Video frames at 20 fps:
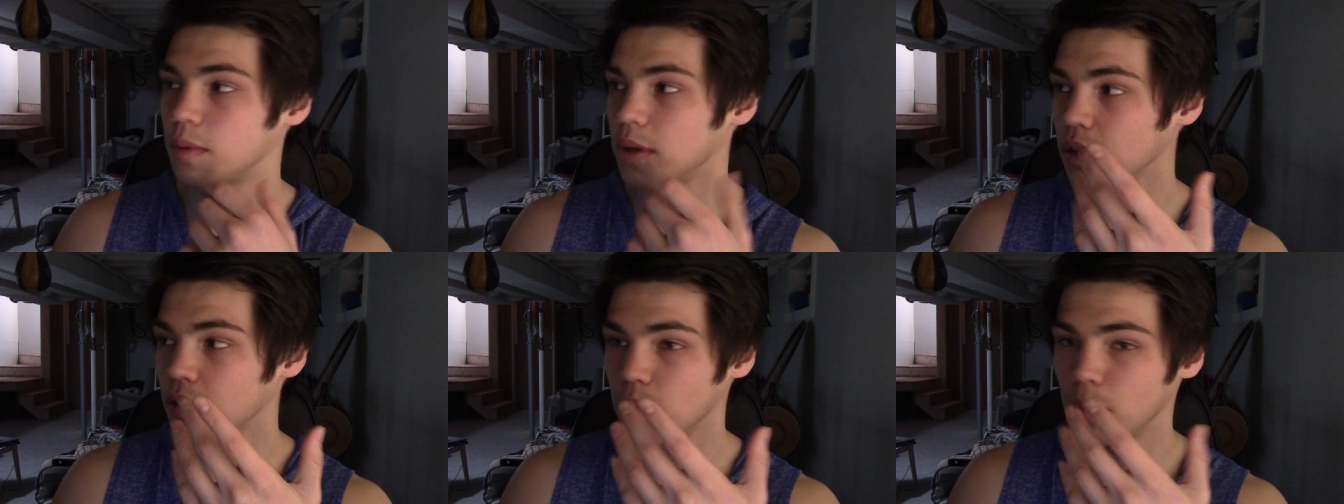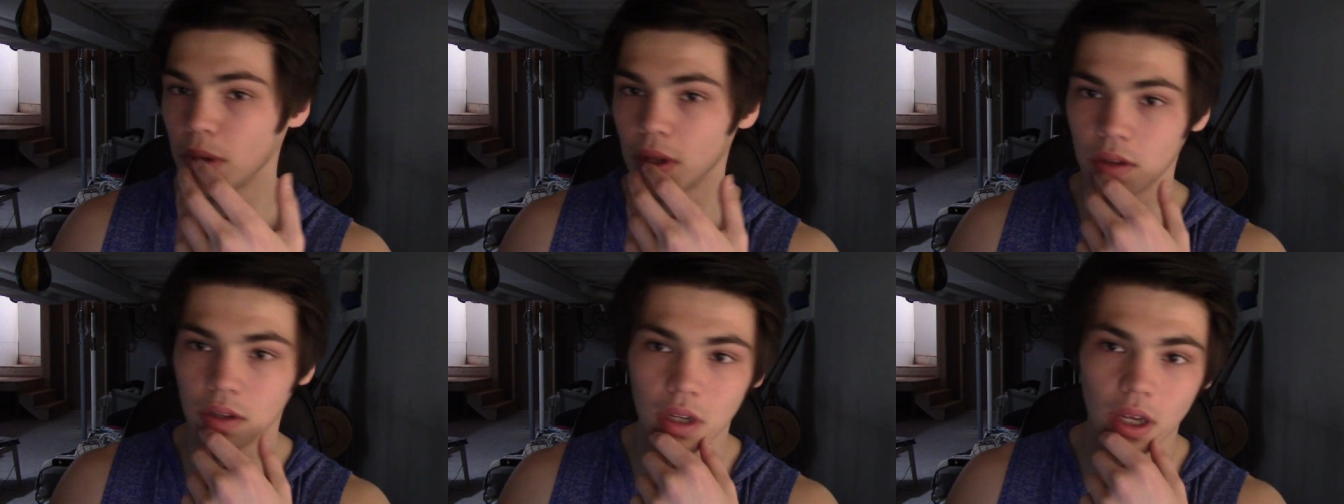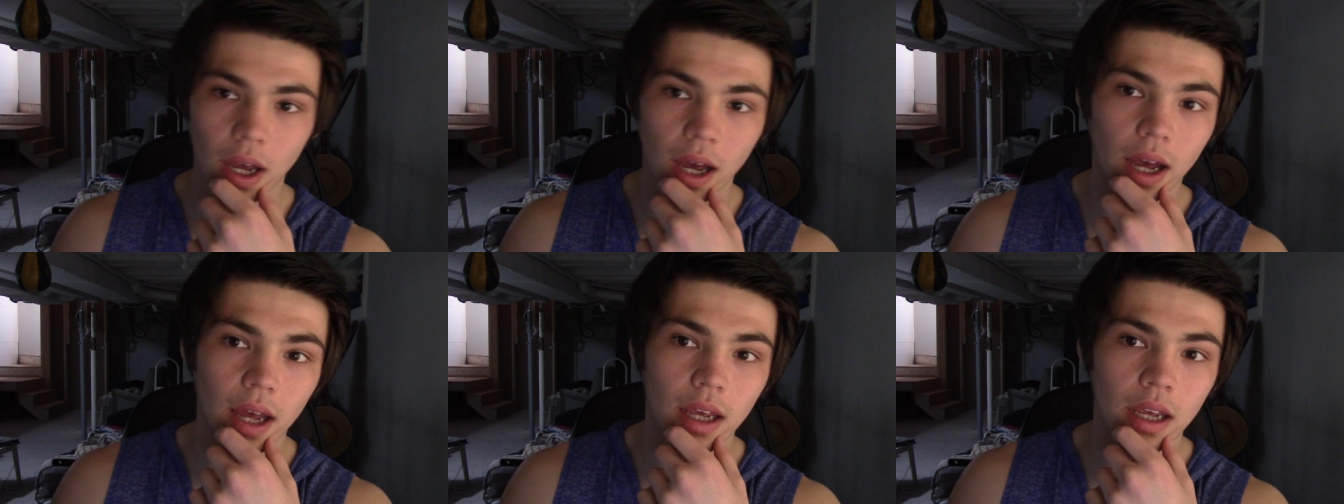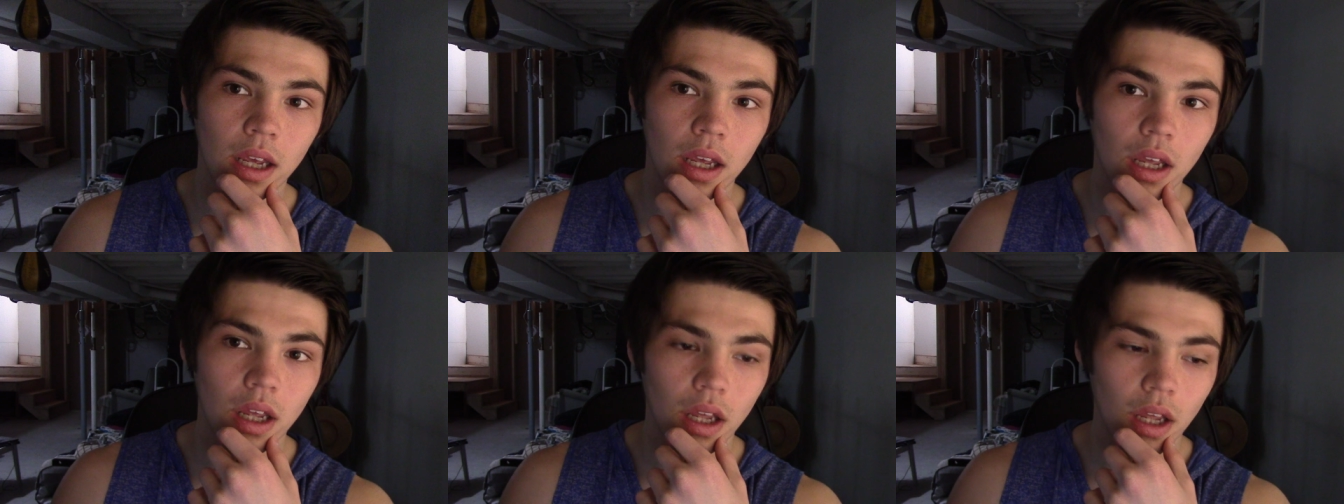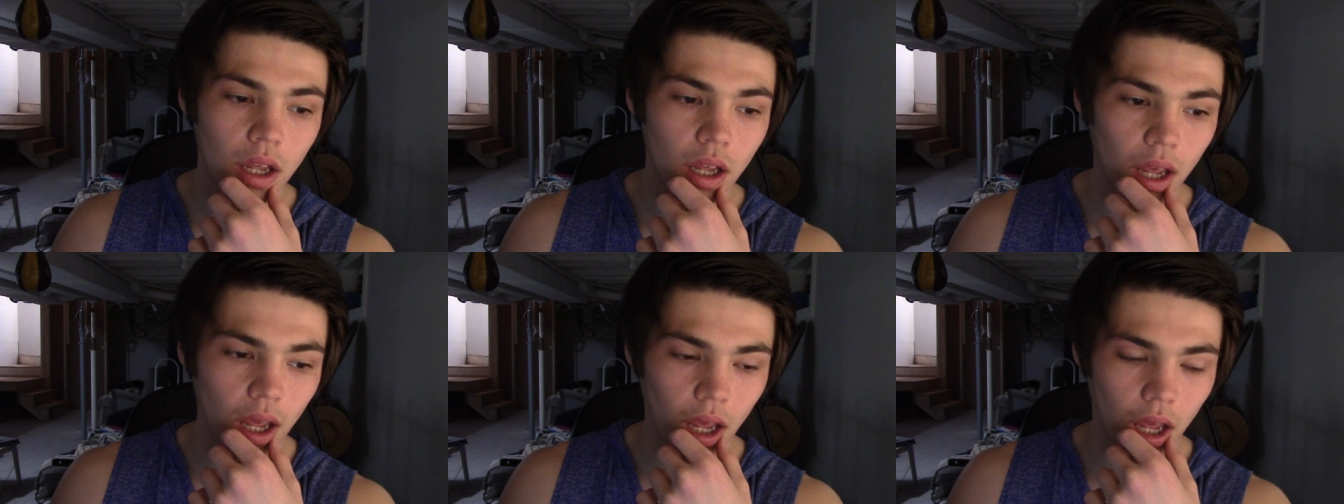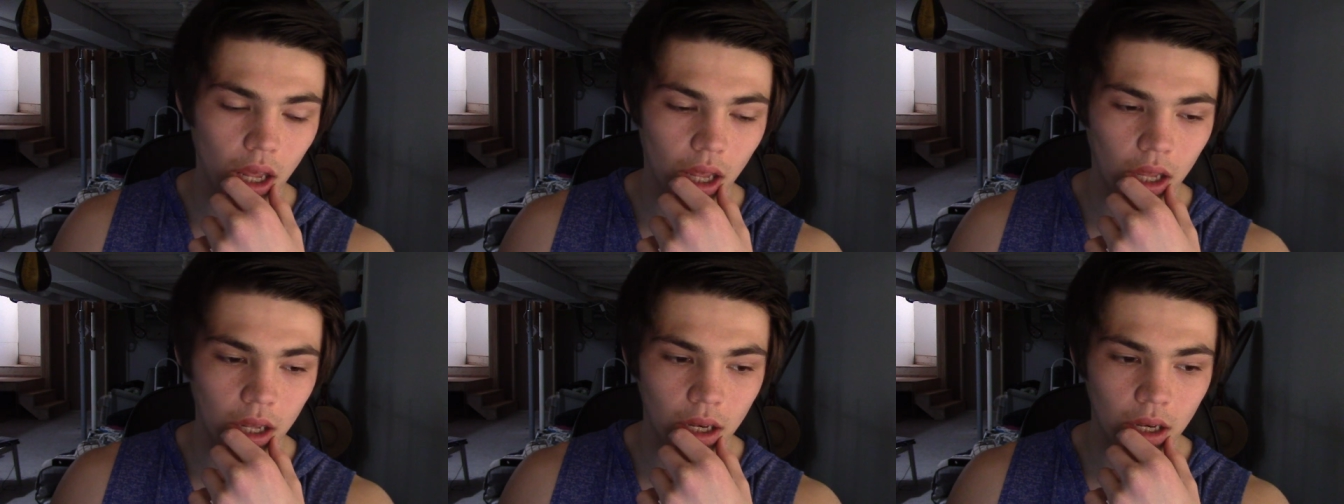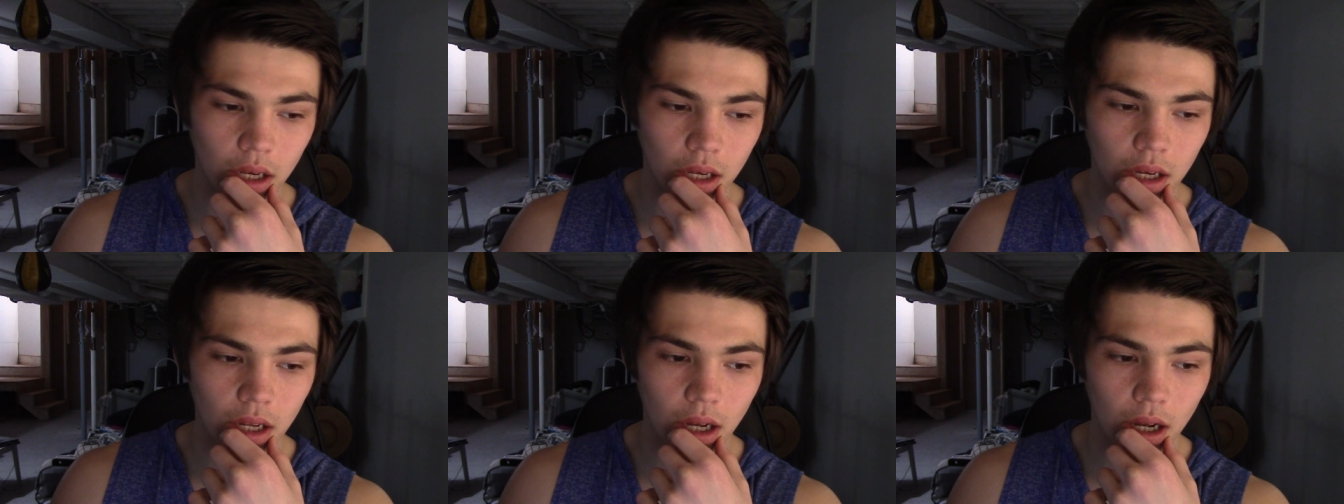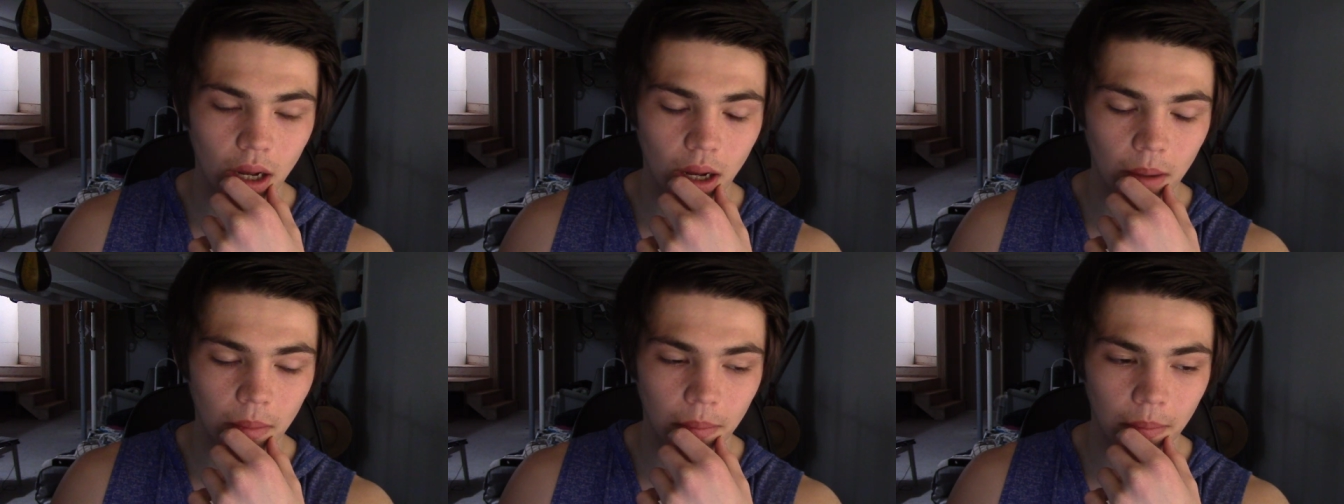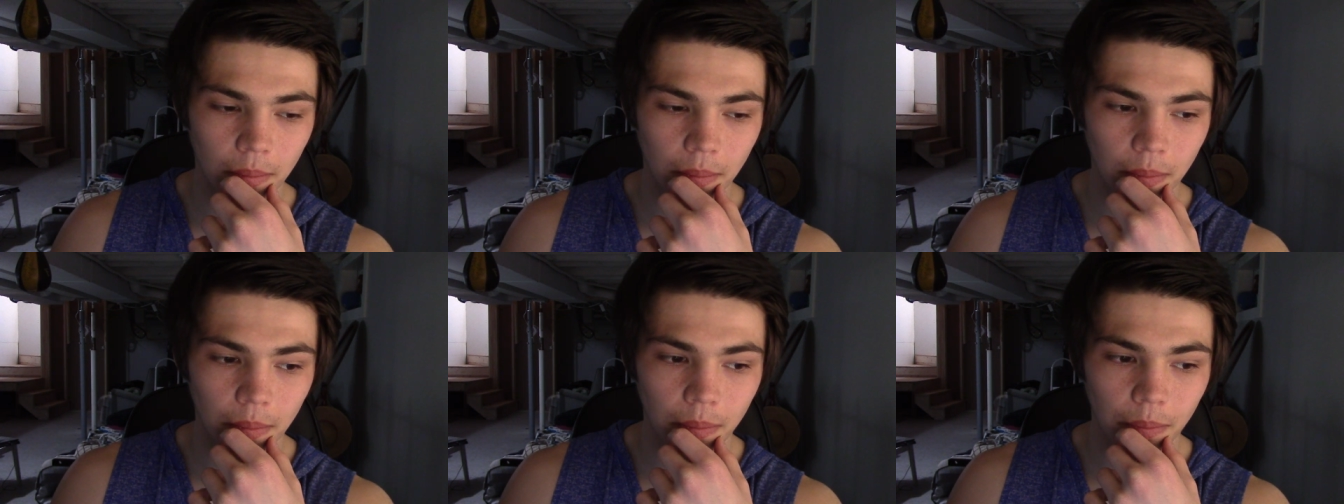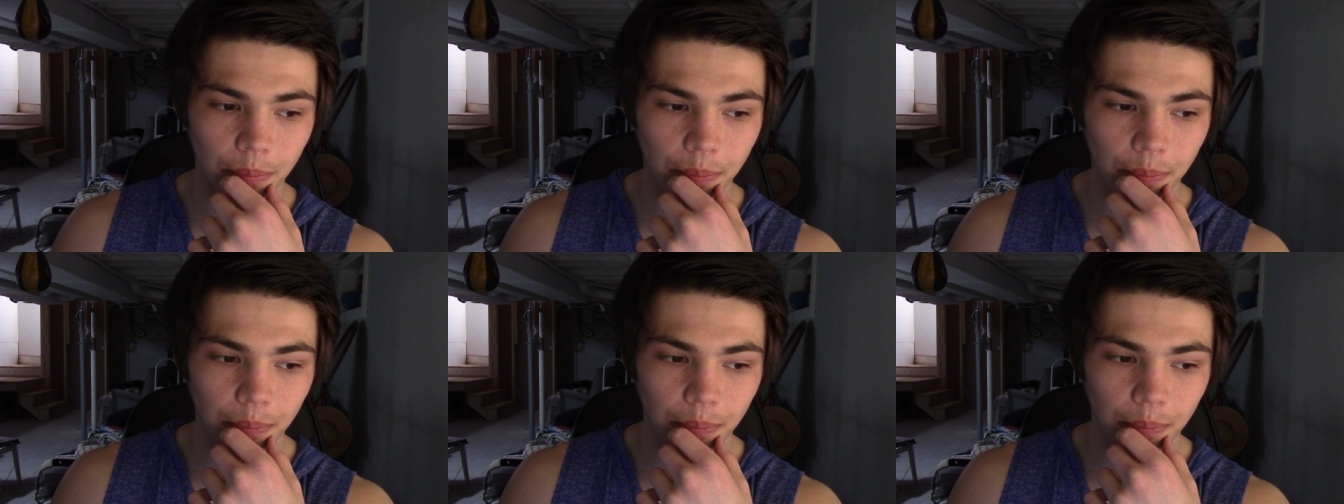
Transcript: but he's a busy guy, and um,